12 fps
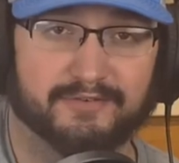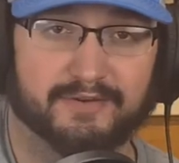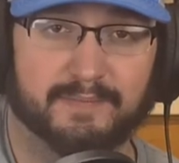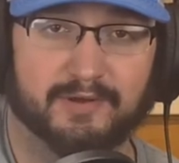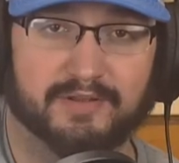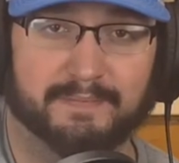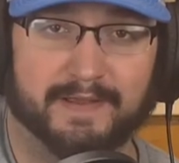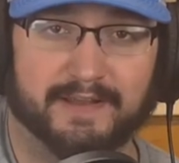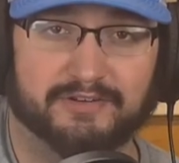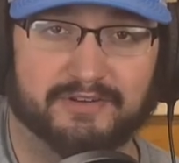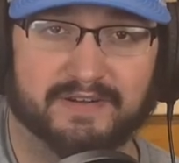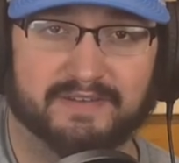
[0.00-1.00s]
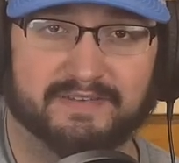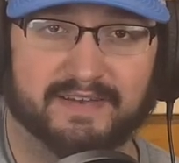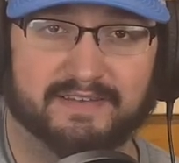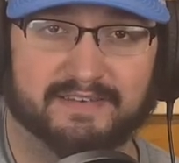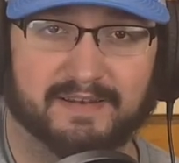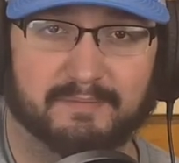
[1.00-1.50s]
rebuild the Patriots, then
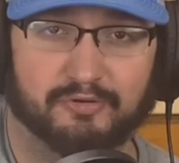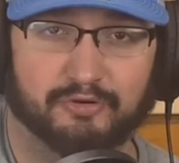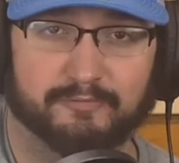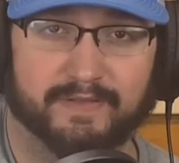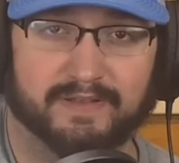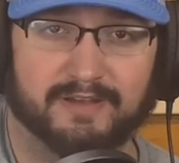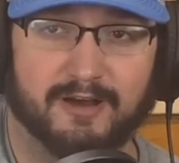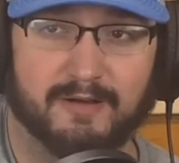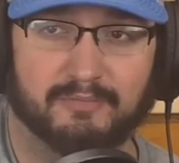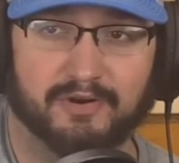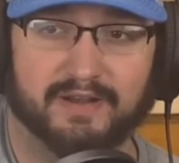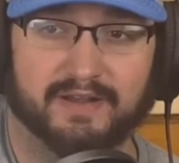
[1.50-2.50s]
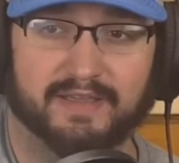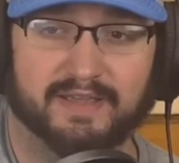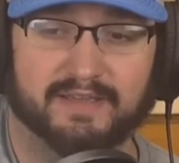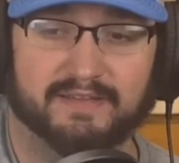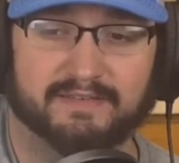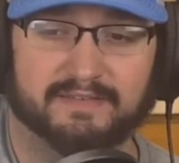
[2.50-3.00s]
it's gonna prove that Tom Brady
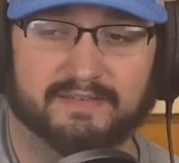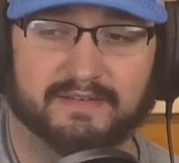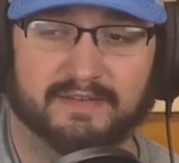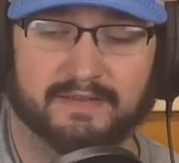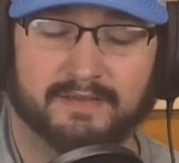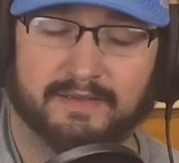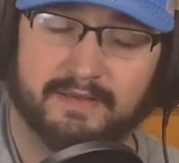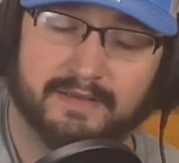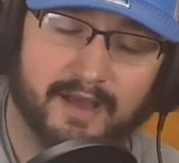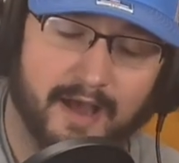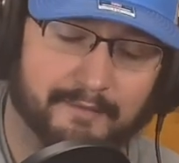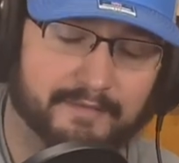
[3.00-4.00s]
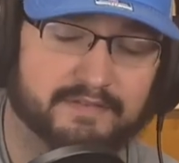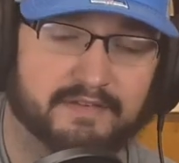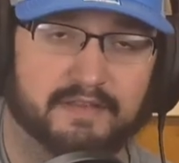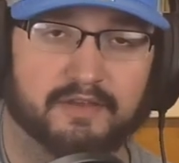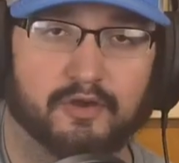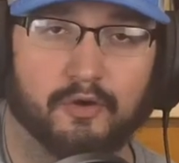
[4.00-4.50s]
is obviously
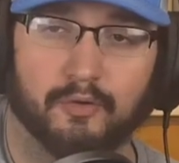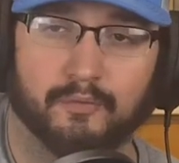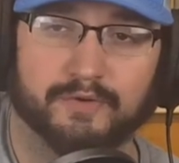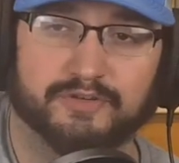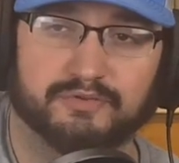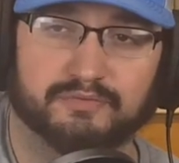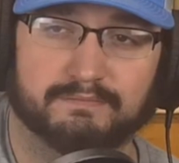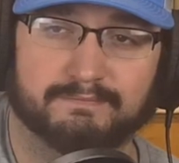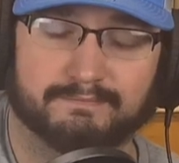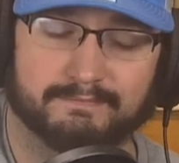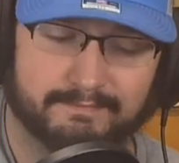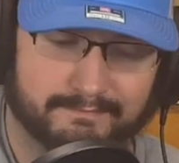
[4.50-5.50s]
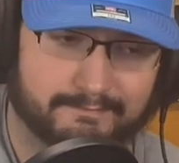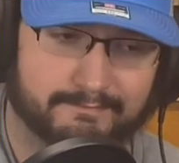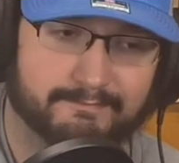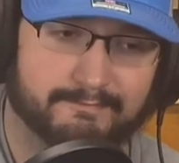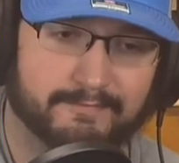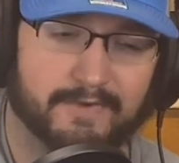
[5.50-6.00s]
the GOAT, which
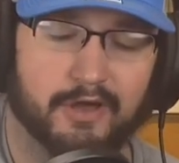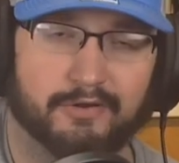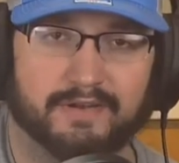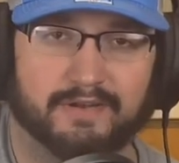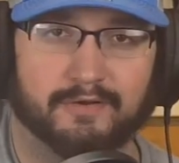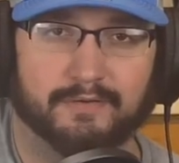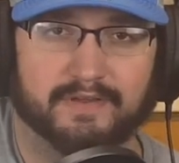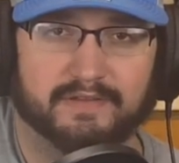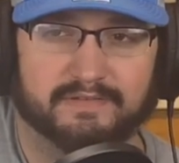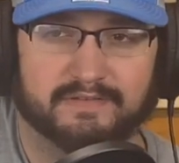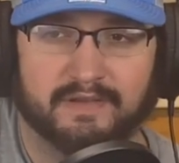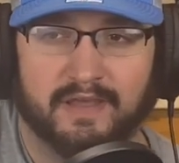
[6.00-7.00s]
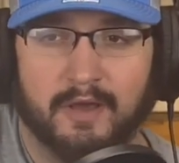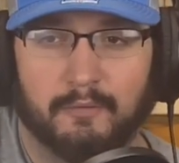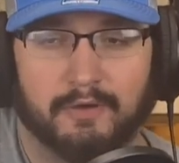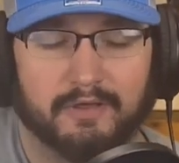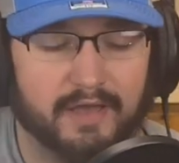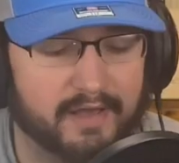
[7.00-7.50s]
we already know he is.
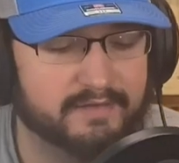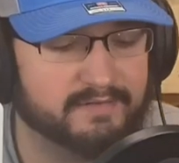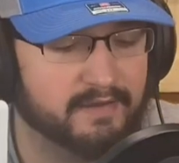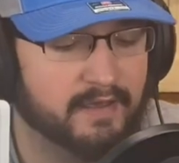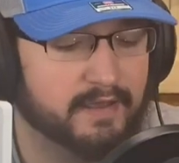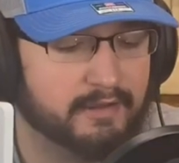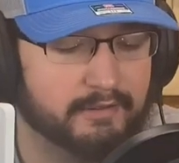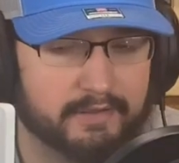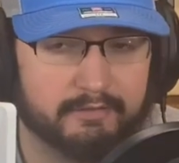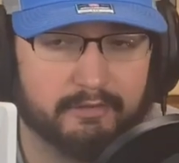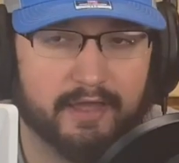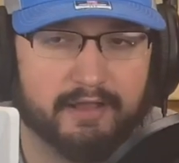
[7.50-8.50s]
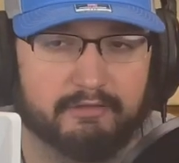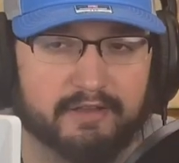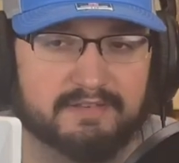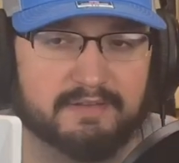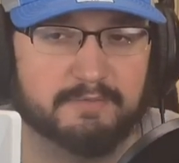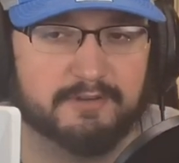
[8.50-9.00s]
Well, guys, click like, click
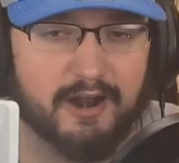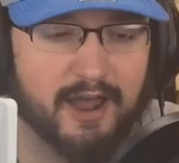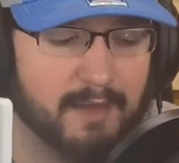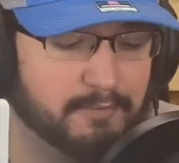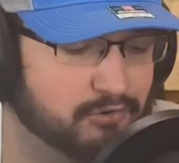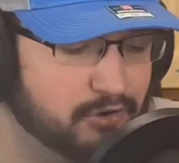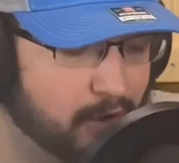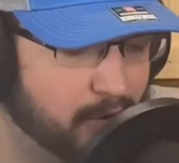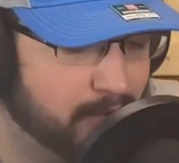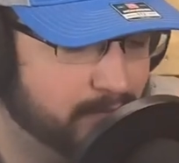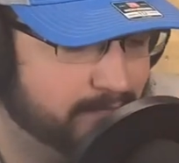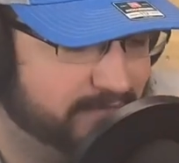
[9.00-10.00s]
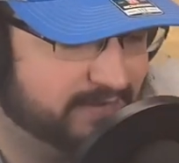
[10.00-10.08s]
subscribe. You know,